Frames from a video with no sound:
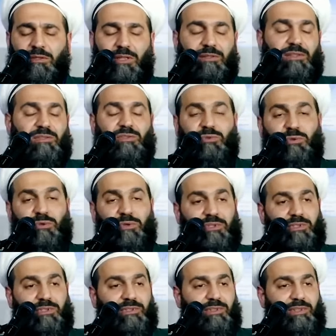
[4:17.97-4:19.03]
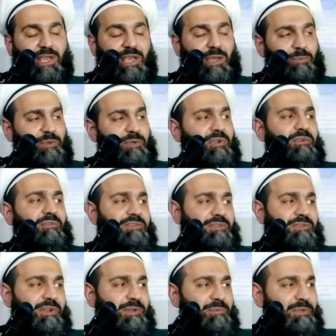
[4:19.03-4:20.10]
not the story, the happening of
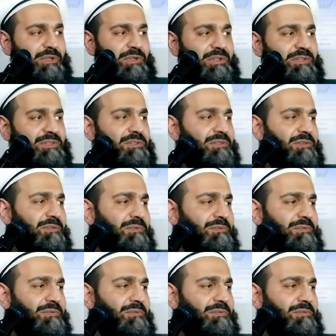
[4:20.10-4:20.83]
Isra and Mi'raj.